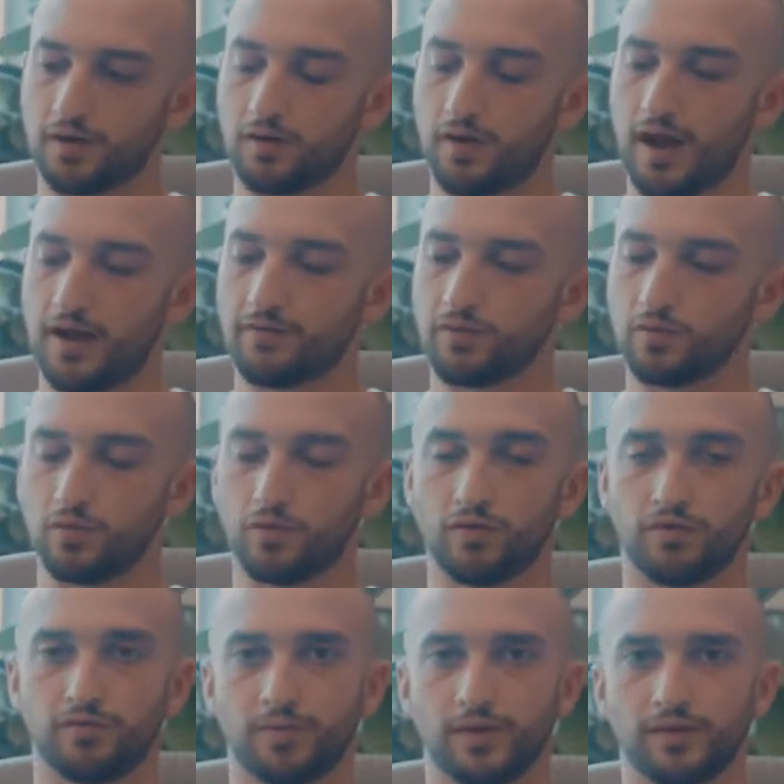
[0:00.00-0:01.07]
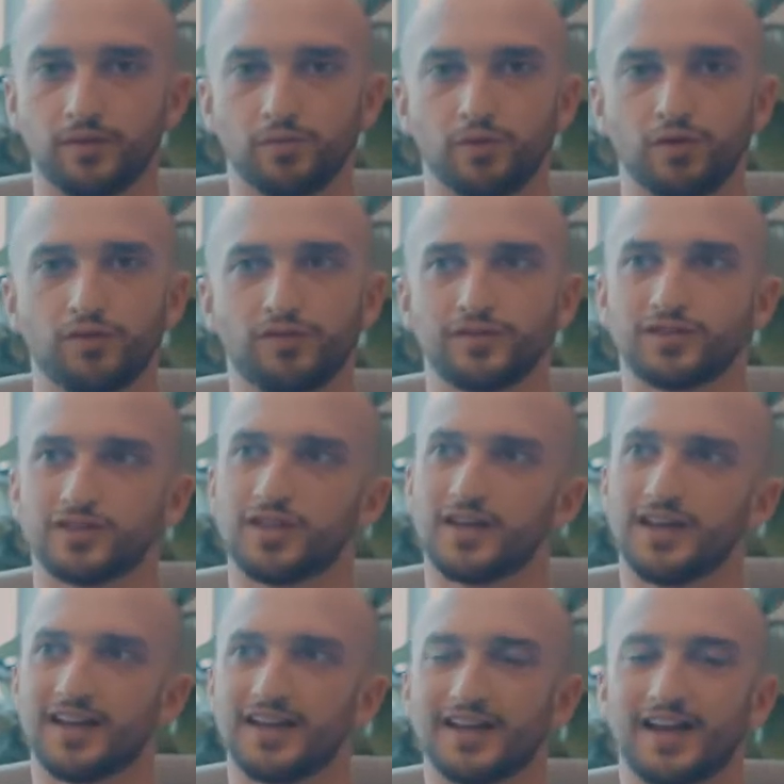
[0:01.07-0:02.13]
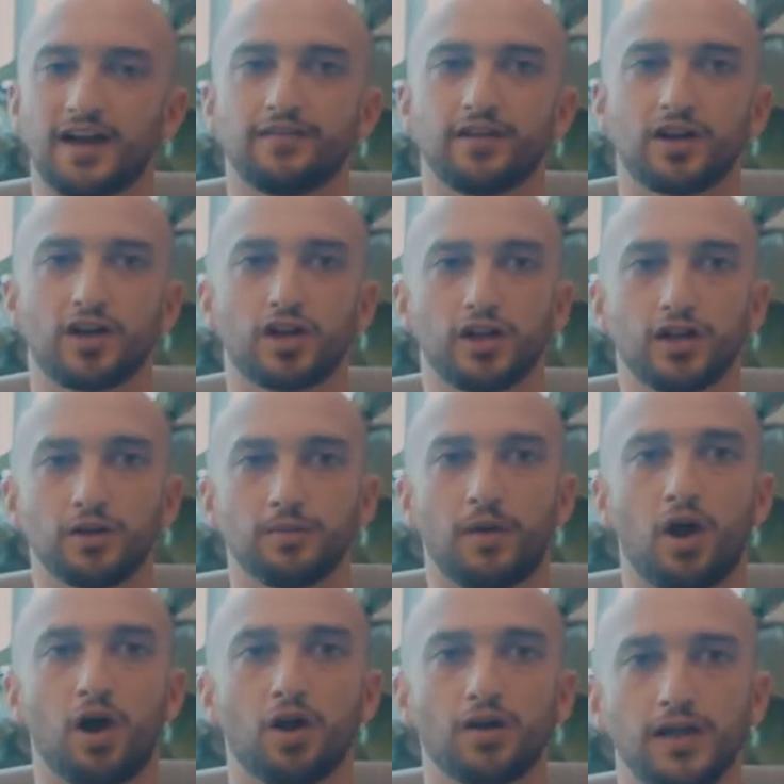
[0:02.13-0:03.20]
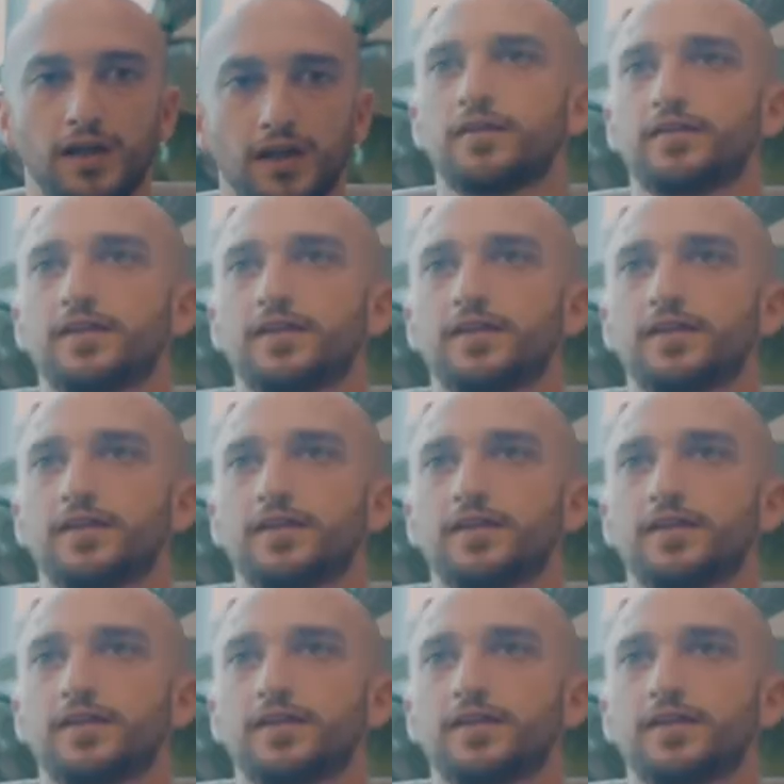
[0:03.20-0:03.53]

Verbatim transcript: It'll have a roof, but the roof is kind of a clear poly.